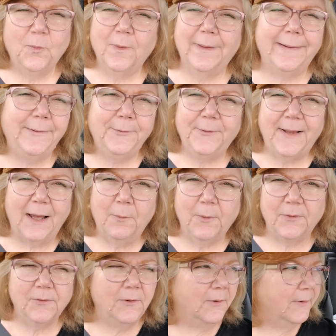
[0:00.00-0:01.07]
Well, I knew that
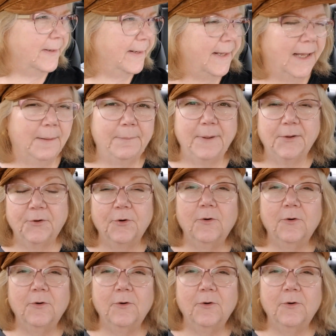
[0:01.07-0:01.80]
wasn't going to happen.